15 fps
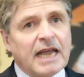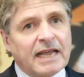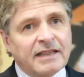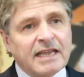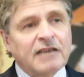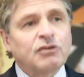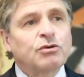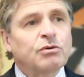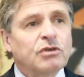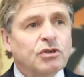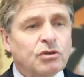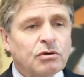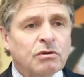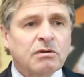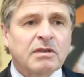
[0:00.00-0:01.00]
and then to
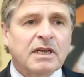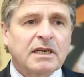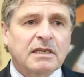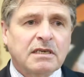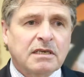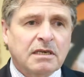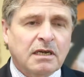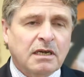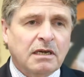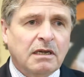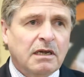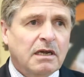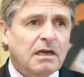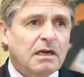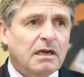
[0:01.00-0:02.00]
ensure
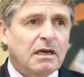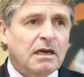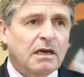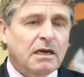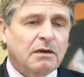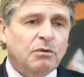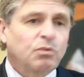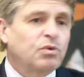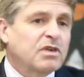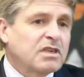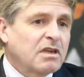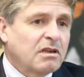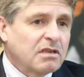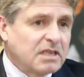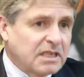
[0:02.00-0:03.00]
that
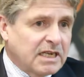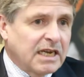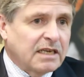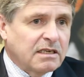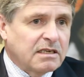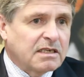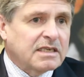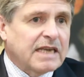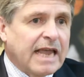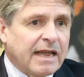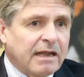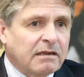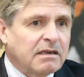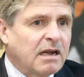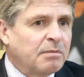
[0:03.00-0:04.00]
results get
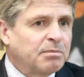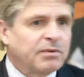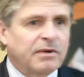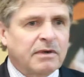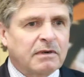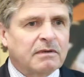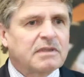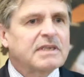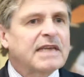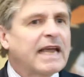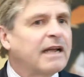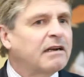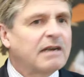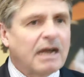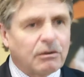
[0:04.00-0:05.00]
scaled up and
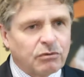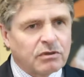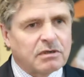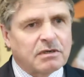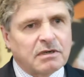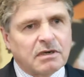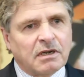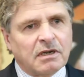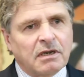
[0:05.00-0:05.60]
scaled out